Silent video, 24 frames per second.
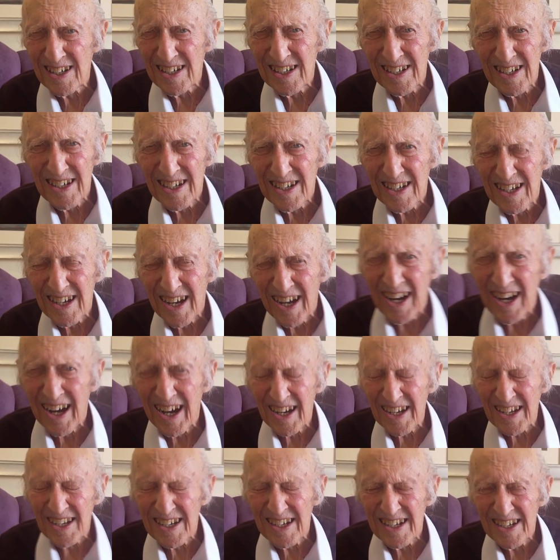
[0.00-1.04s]
Well, I got
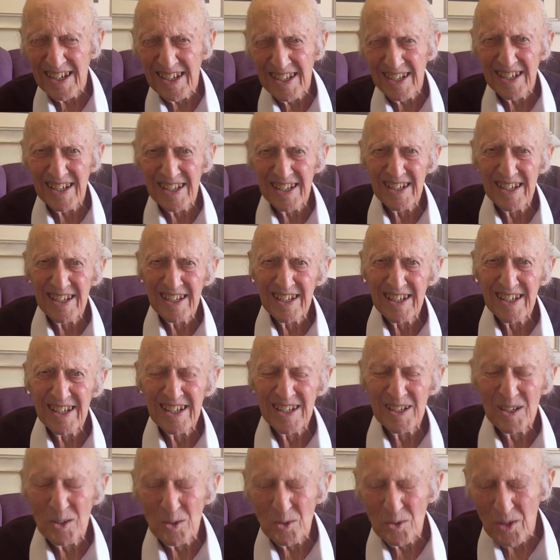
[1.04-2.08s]
it filmed. Okay,
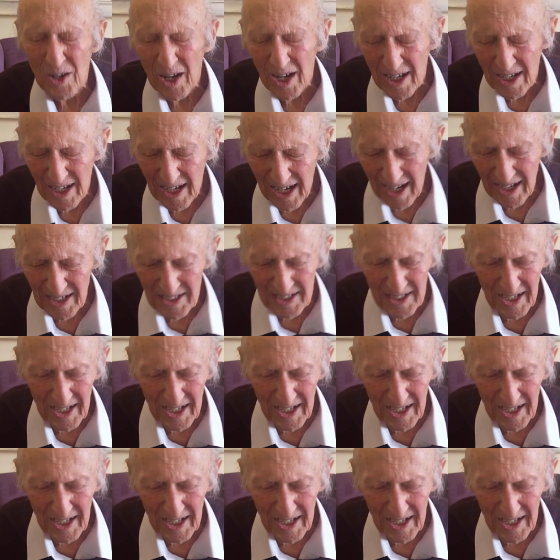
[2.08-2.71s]
and I got it tape recorded.